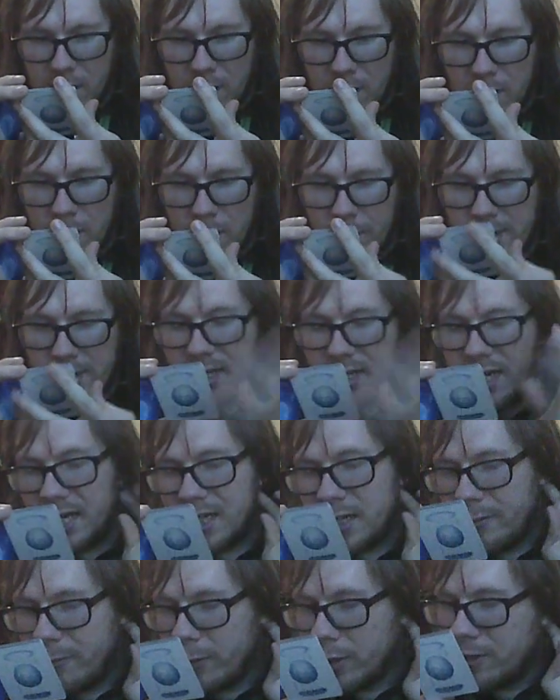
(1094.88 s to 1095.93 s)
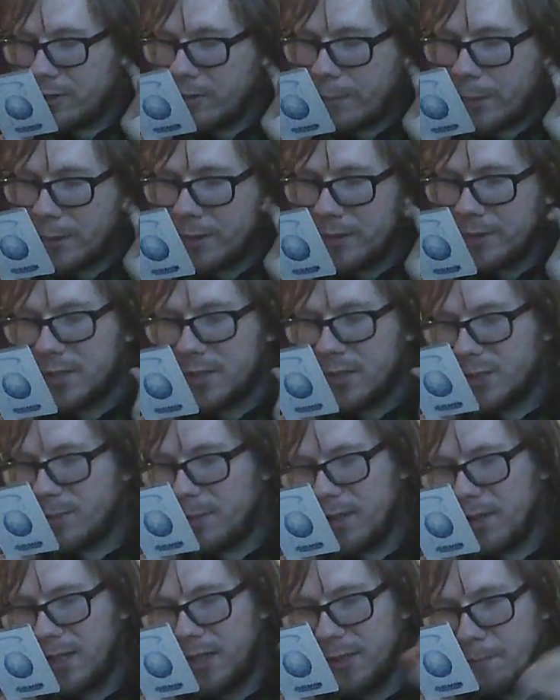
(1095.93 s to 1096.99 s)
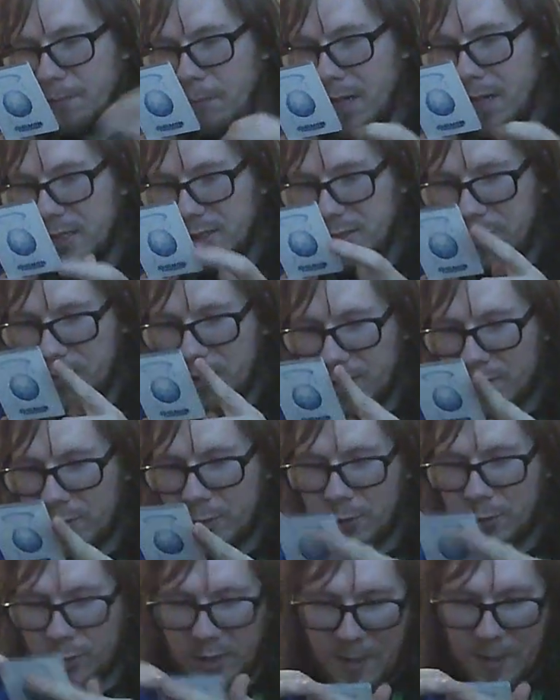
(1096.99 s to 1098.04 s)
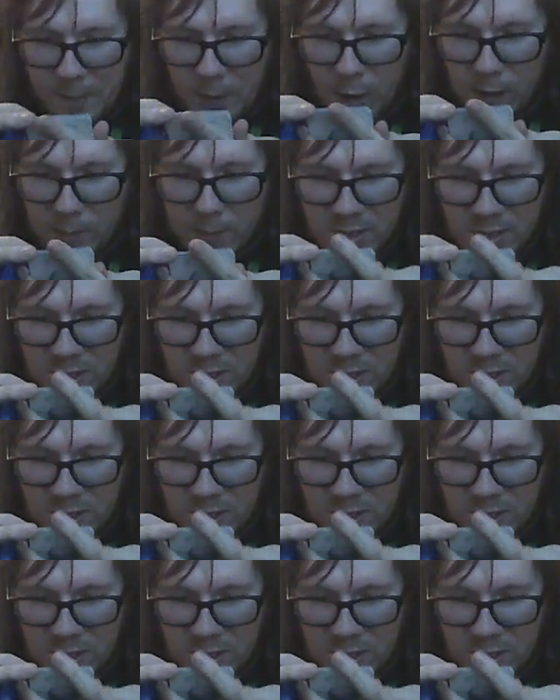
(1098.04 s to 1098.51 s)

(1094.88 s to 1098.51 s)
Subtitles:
When attacking one of your opponent's Digimon, gets minus 2,000 per turn. Yep, Armored